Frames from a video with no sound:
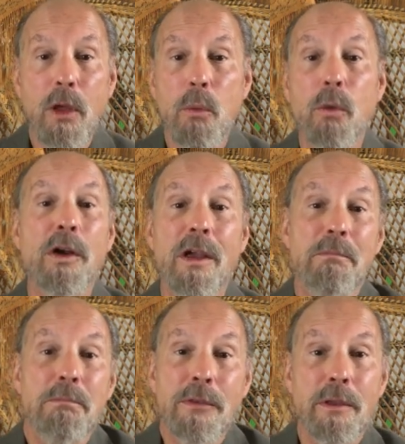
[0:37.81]
were,
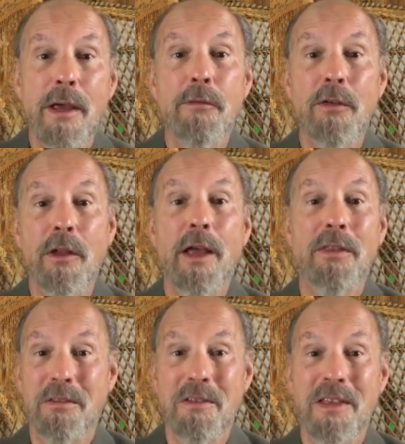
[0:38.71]
if you
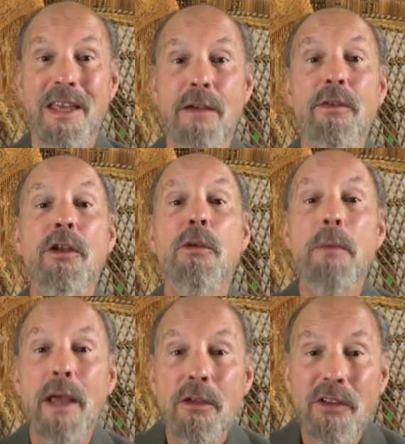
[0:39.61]
like, given to
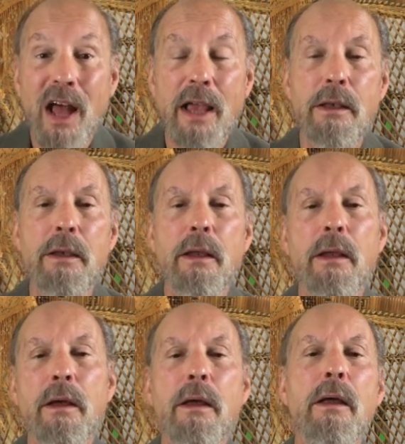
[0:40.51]
me as an
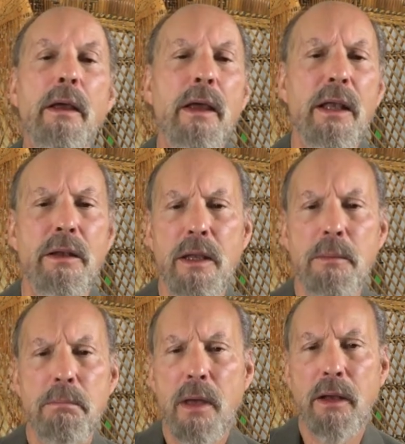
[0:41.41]
idea in
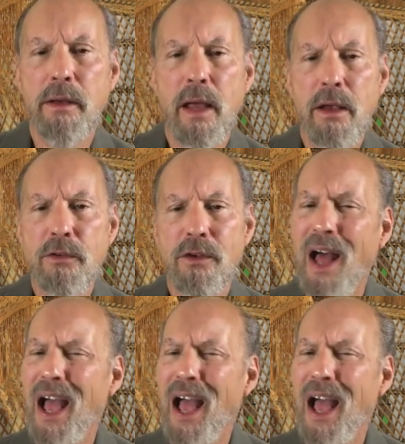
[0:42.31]
deep meditation.